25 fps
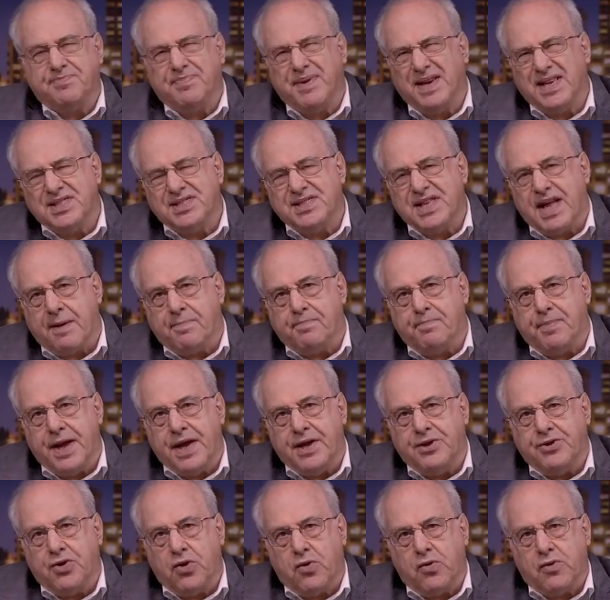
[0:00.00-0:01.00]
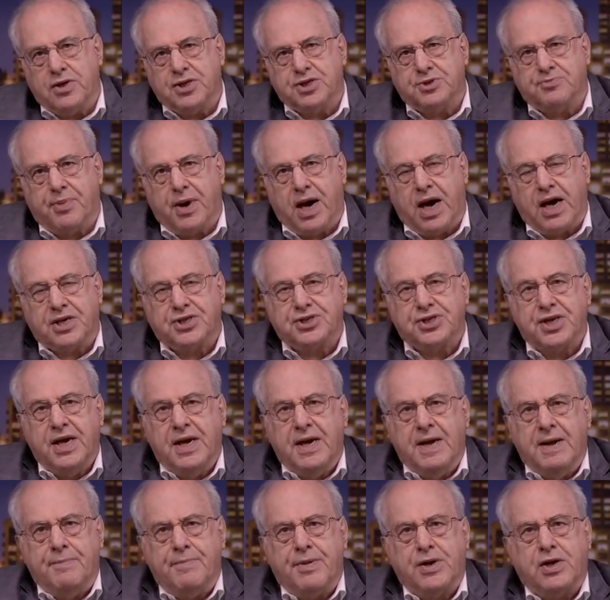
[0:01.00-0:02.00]
But it's not Pandora's box
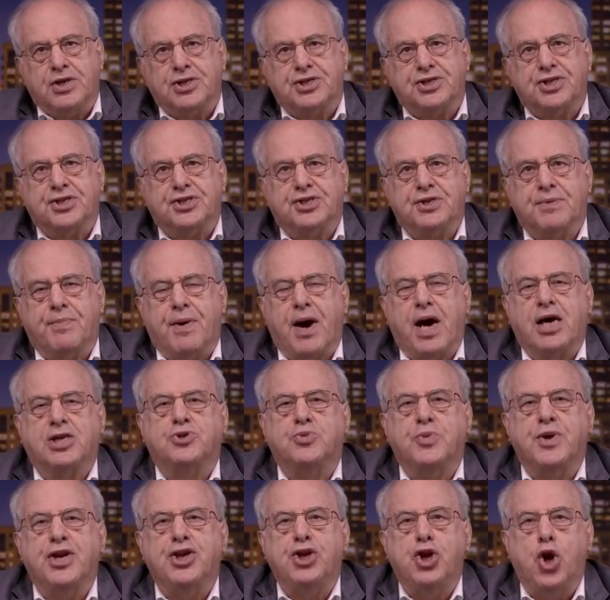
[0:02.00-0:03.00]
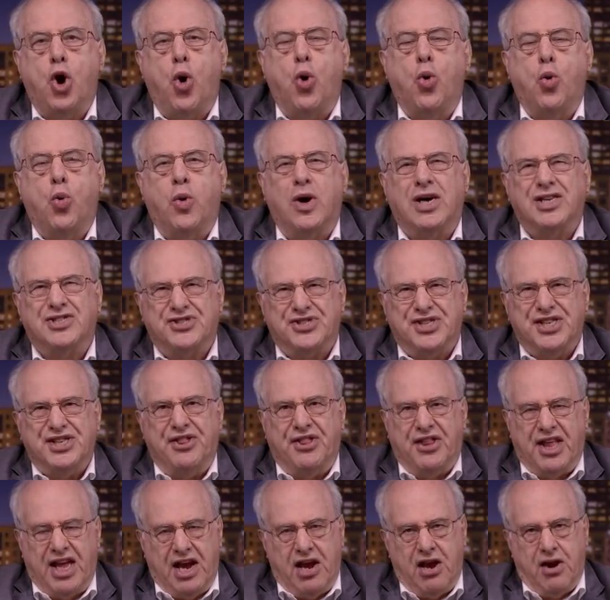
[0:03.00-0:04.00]
because it's a box we know what's in
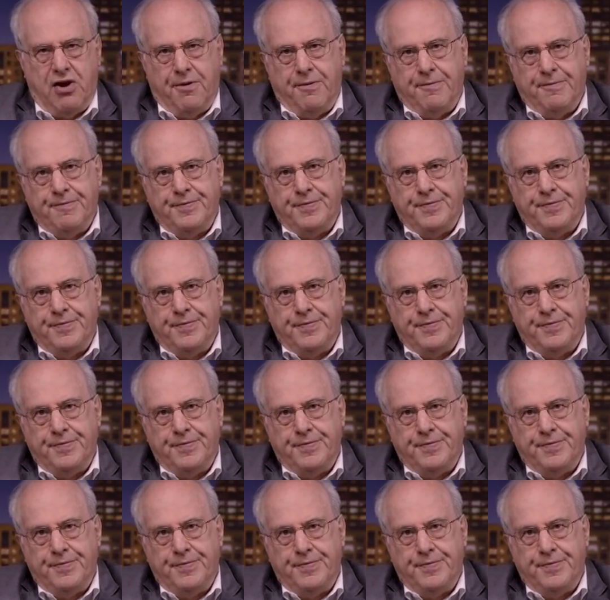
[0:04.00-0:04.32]
there.